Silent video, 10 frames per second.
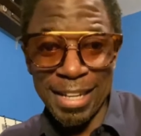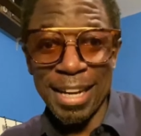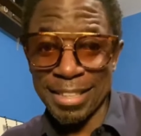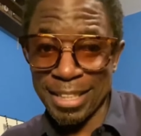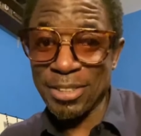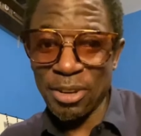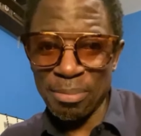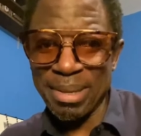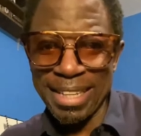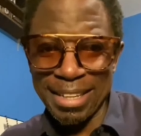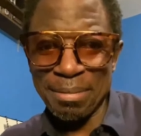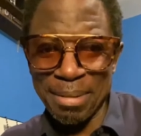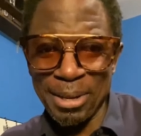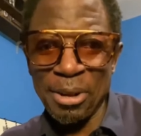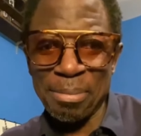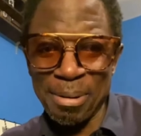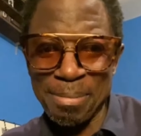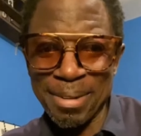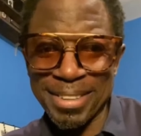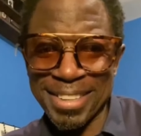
And I said, don't be getting the money on purpose.